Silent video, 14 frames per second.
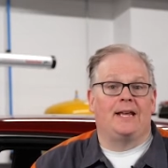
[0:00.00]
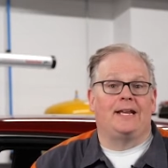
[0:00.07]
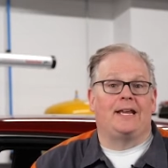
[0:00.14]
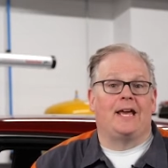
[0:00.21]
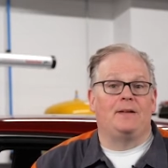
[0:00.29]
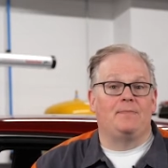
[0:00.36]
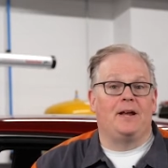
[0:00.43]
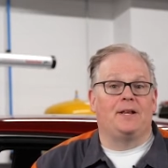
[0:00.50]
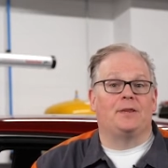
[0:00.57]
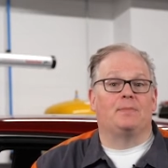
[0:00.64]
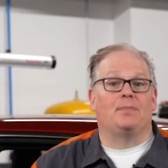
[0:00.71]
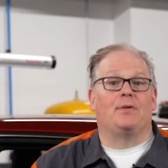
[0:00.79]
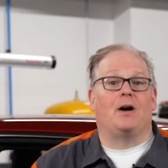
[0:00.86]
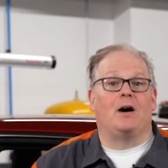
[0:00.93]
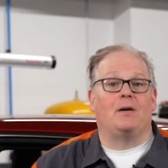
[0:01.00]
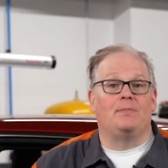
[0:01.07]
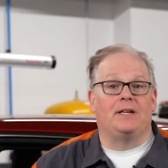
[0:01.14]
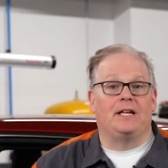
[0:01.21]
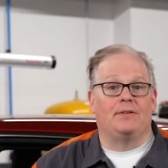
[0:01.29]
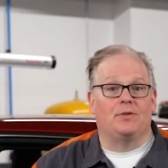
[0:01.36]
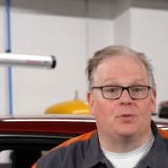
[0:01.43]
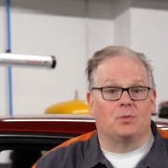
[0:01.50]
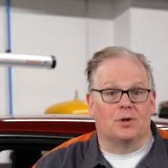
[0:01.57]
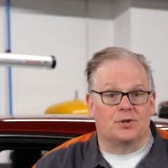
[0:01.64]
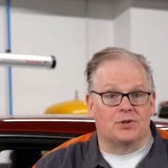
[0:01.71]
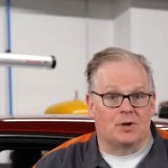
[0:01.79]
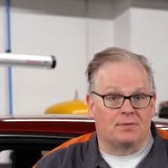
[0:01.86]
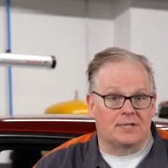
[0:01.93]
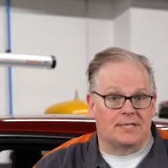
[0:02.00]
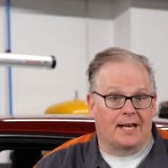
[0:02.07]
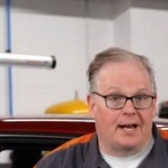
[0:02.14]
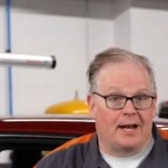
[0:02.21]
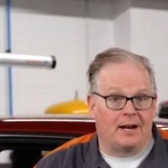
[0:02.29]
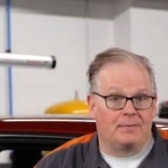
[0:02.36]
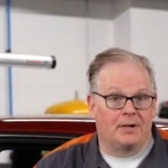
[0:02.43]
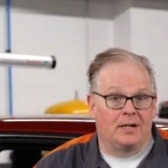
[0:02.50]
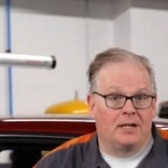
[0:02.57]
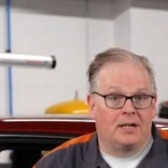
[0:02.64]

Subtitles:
can make the problem even worse over time.